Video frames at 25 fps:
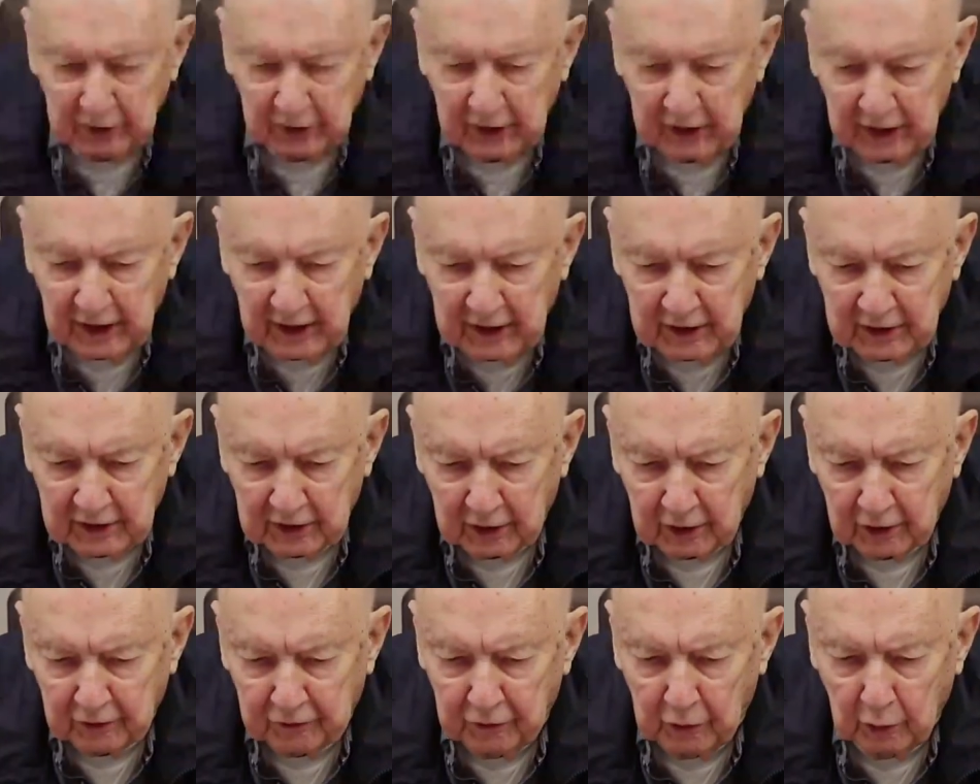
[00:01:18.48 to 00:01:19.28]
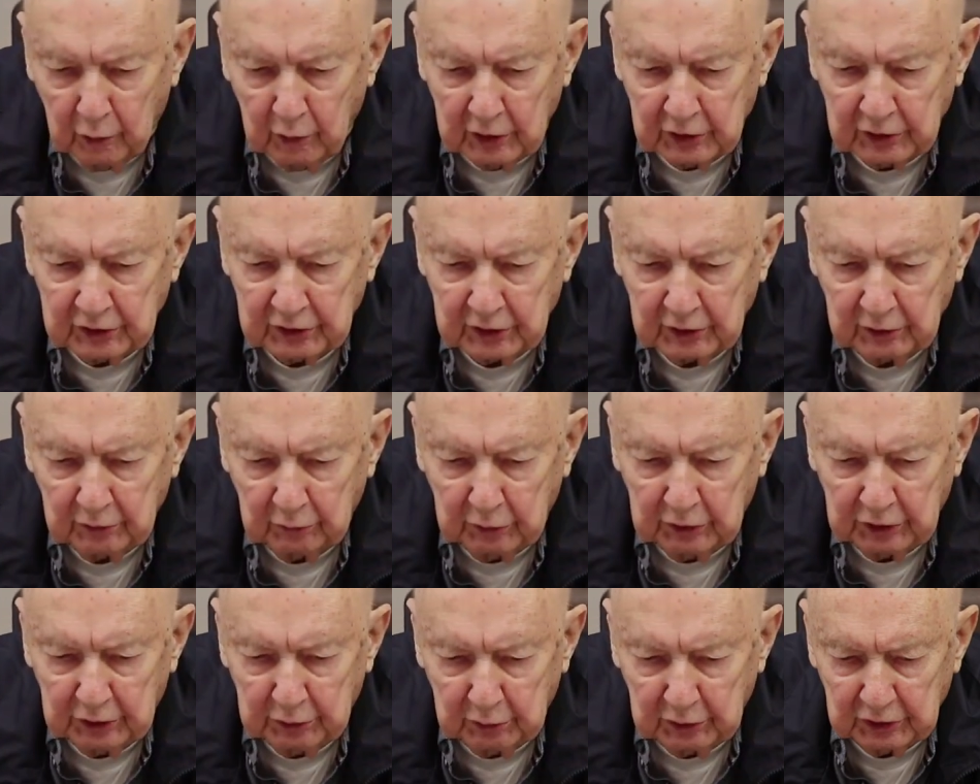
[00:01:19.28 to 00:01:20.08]
to the 8th Air Force,
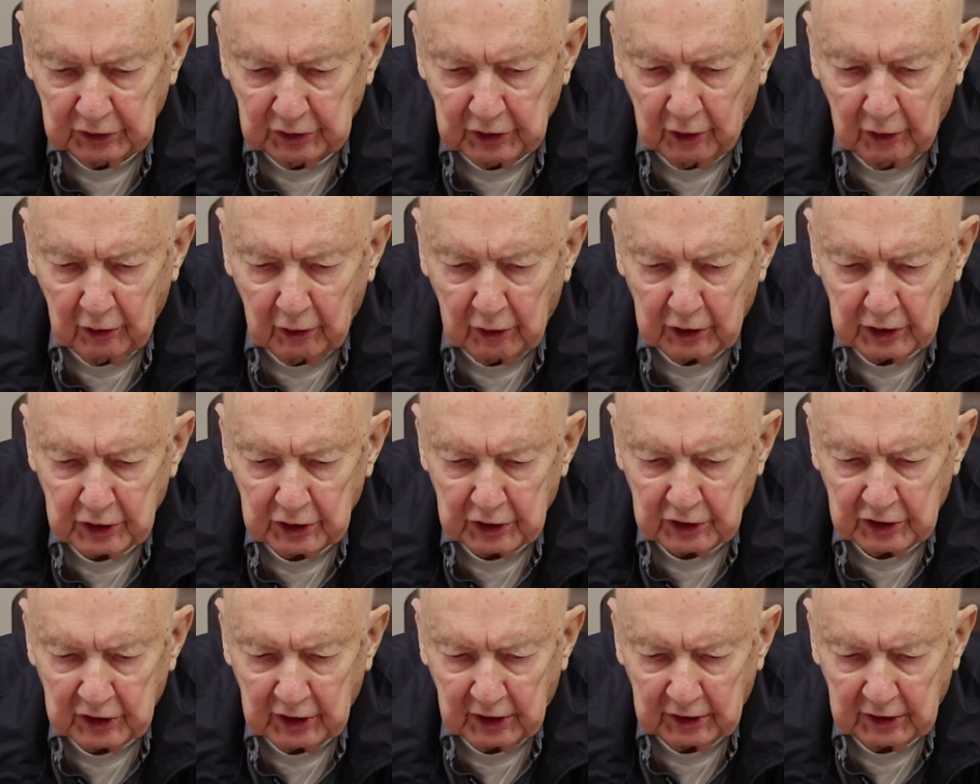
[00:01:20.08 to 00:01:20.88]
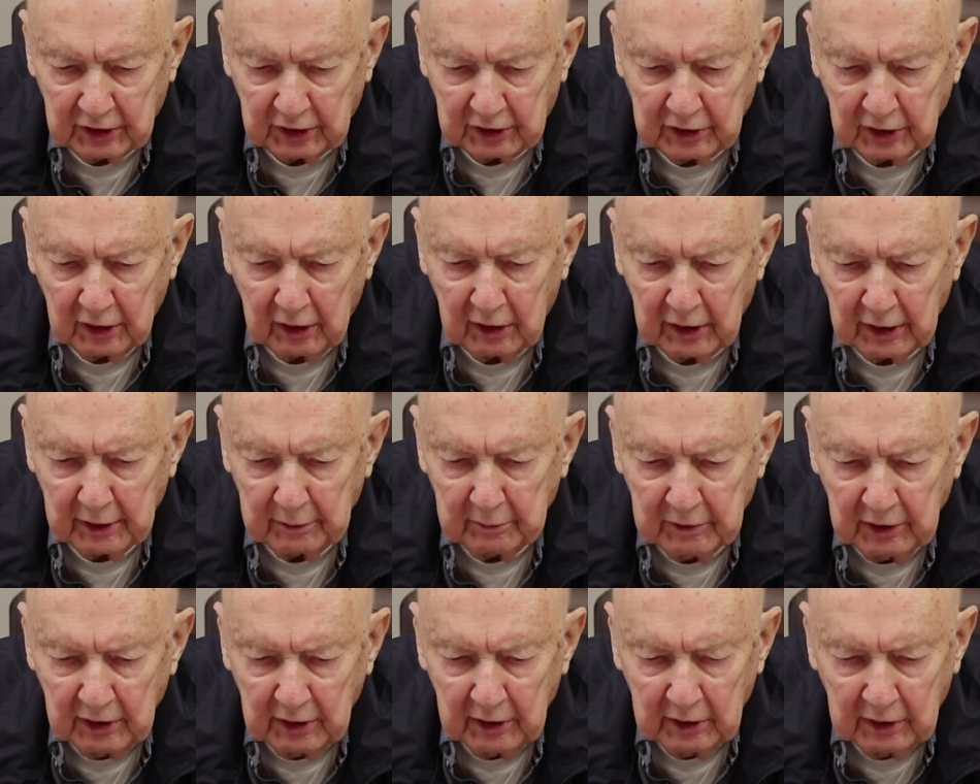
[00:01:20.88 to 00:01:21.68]
which was the largest at the
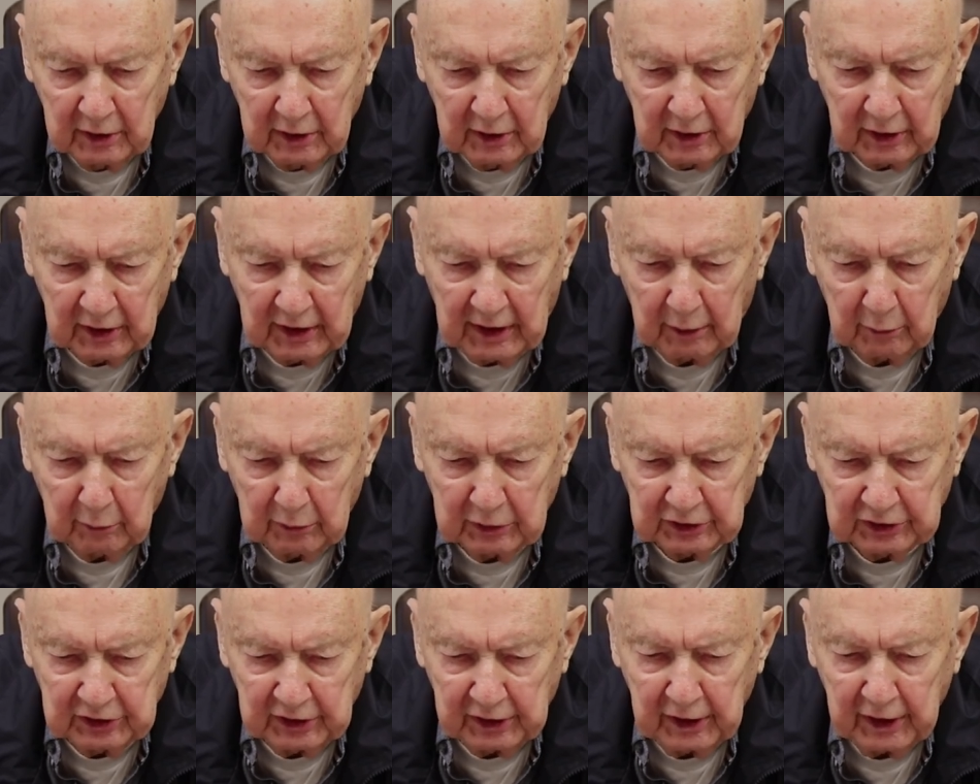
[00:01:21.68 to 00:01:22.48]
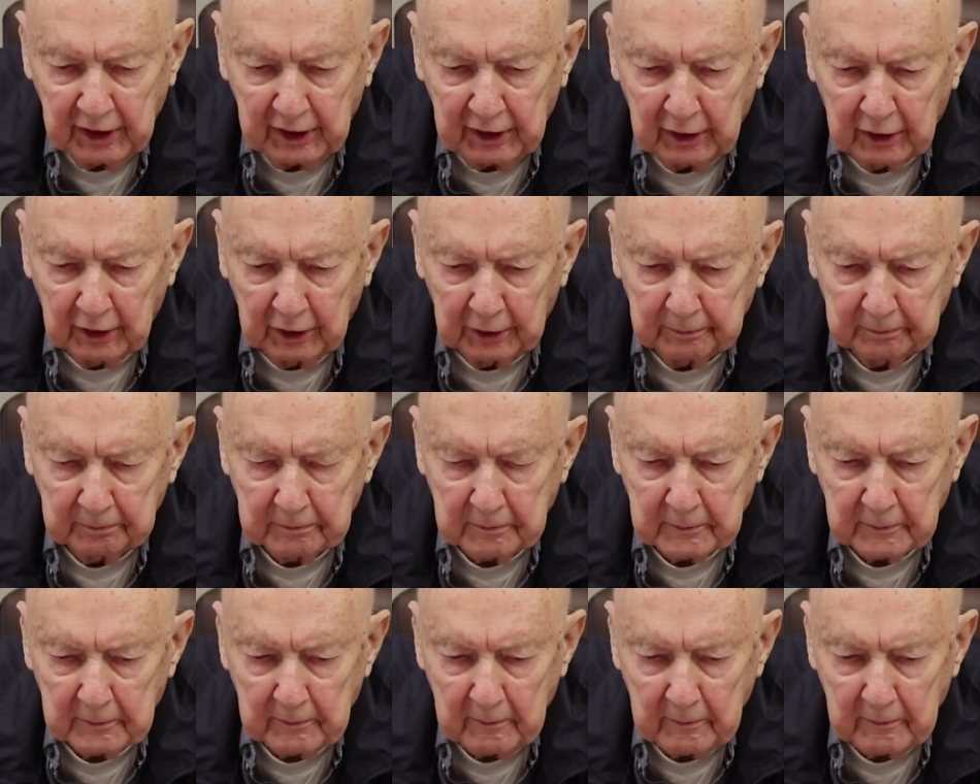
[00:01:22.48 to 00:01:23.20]
time, that was in England.